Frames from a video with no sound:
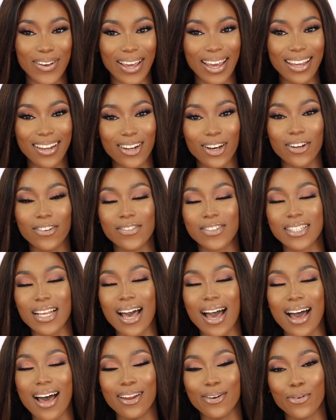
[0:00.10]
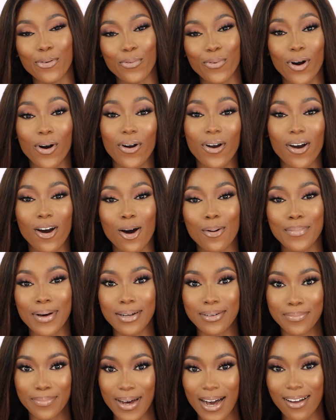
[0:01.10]
hey loves, and welcome
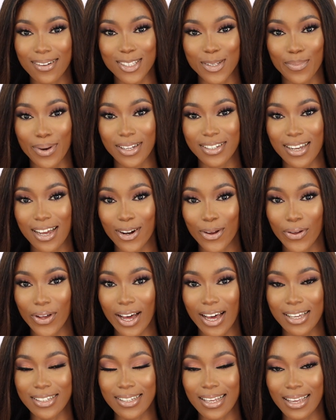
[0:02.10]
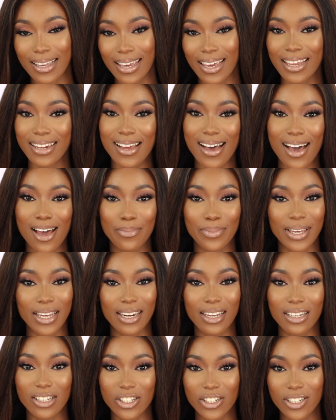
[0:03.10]
back to my channel, guys. Again, I'm
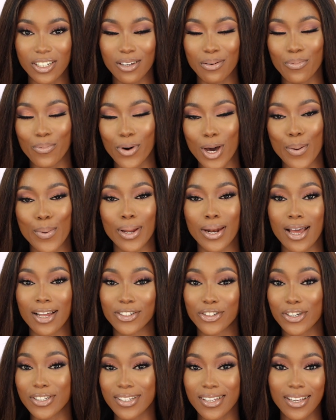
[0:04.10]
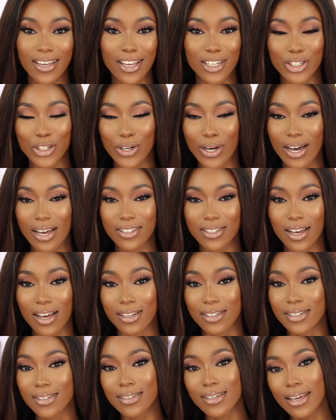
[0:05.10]
Kelechi Mboemana. Just in case you guys
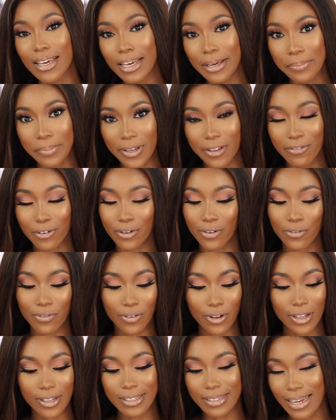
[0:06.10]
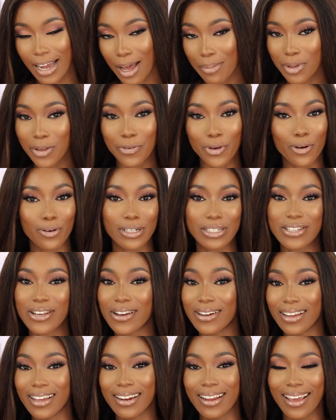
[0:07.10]
are seeing me for the first time, if you're
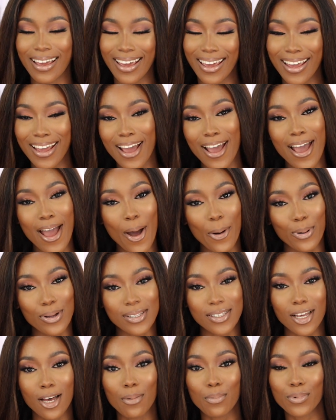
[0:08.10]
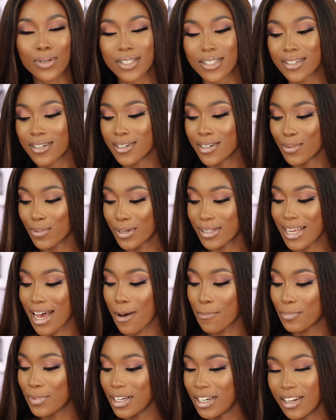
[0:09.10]
returning, hey, what's up, what's good, what's
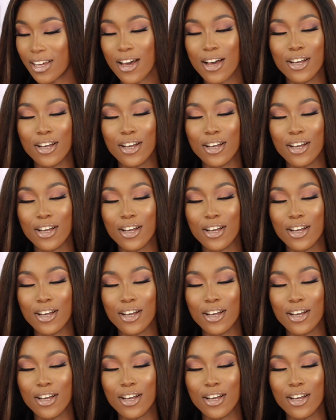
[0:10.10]
happening?